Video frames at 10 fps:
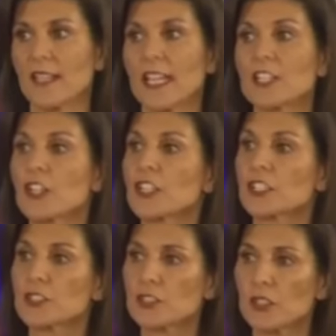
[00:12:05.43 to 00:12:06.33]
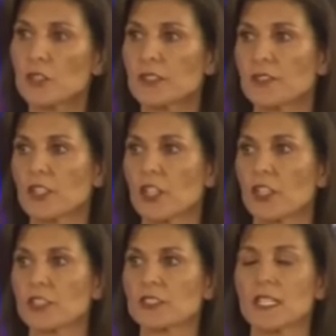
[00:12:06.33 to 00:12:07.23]
And our conservative
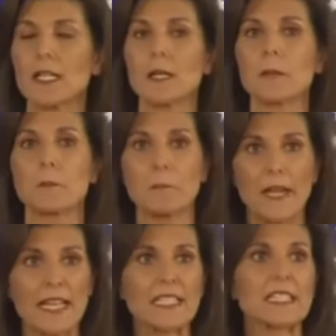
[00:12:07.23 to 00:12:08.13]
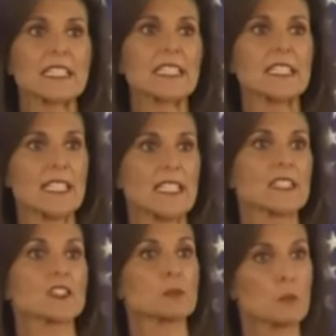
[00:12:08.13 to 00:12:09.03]
cause badly
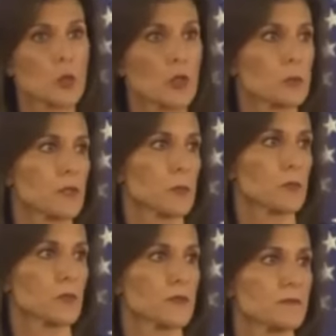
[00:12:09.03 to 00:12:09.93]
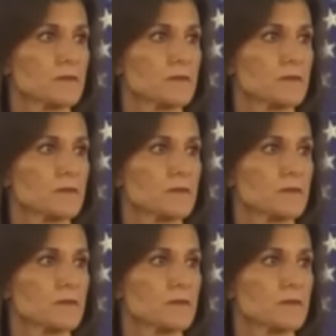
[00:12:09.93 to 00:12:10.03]
needs more people.